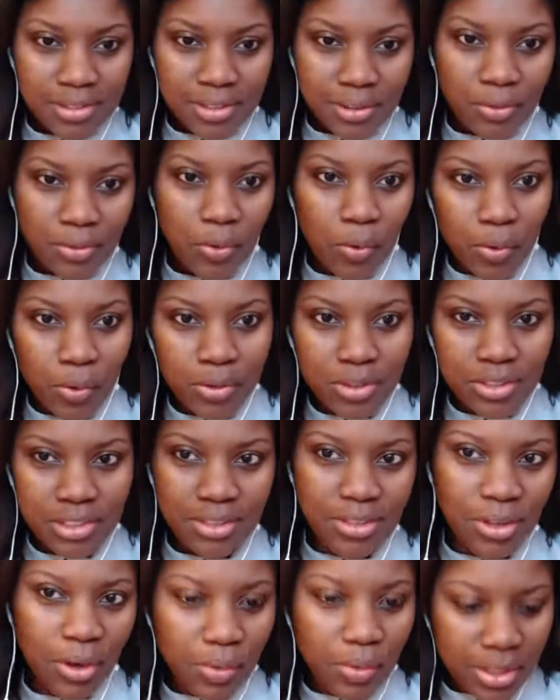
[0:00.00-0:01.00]
Of course,
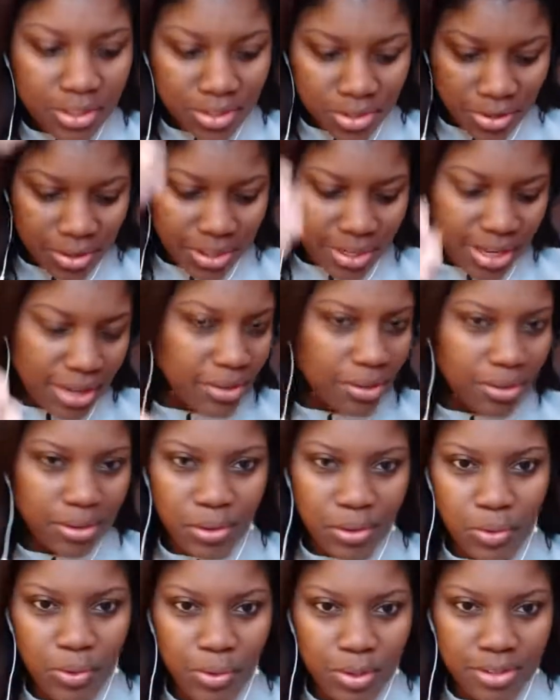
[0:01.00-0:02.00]
it's always starting out on the
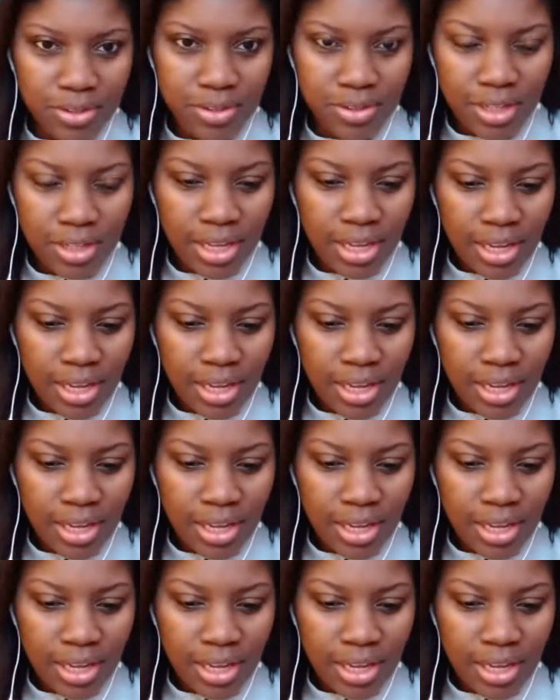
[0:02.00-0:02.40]
chorus.